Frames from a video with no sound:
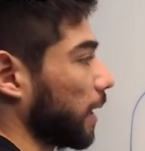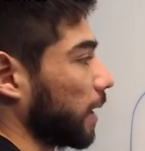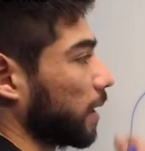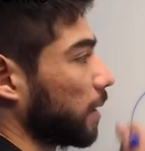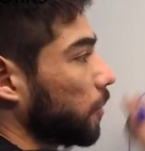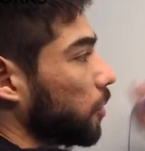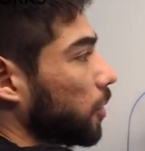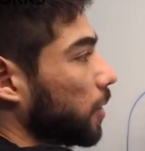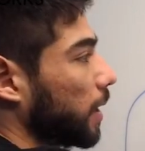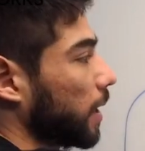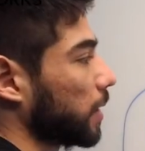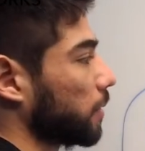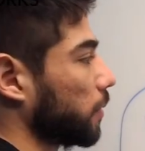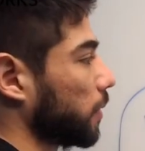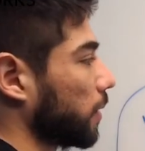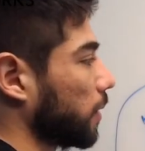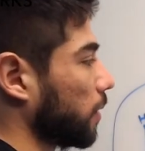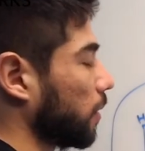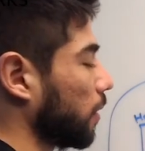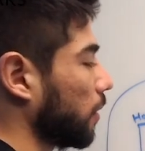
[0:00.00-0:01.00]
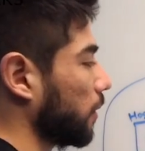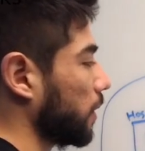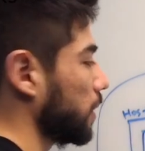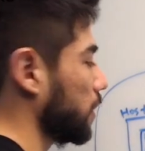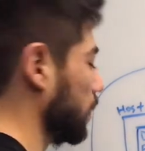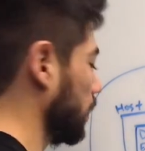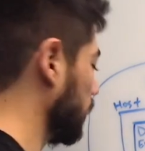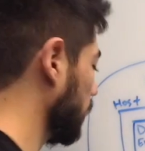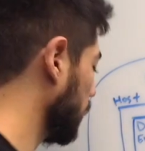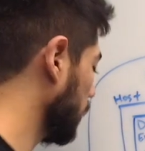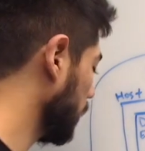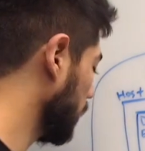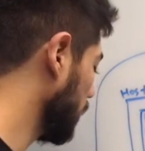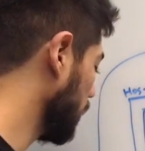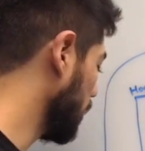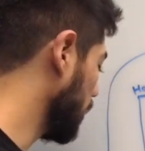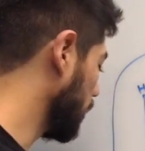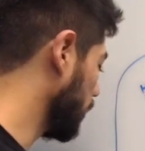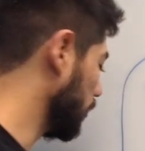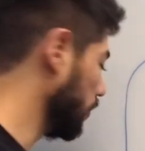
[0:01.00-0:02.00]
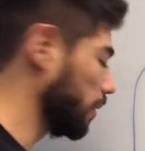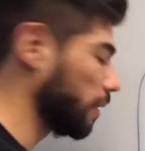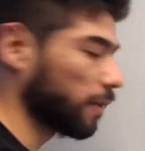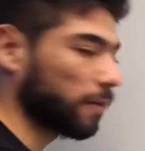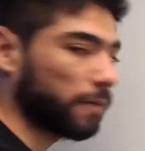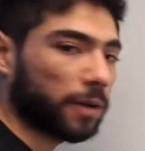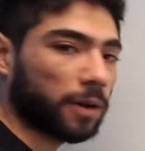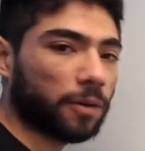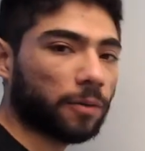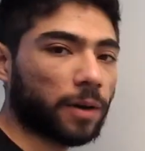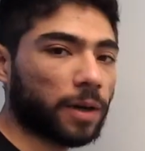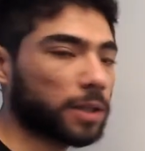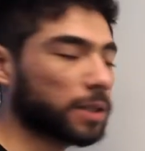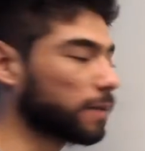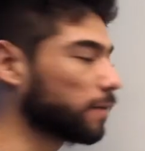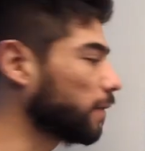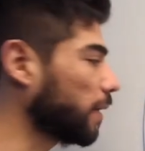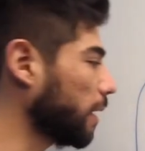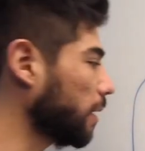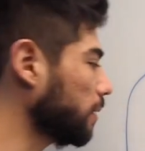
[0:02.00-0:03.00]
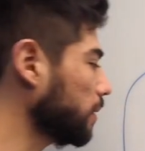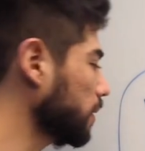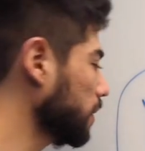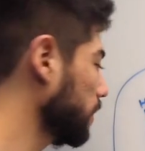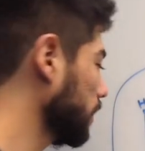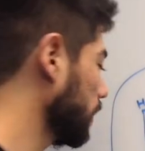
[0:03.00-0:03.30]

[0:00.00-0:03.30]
that communicates with the Notary server through configuration files.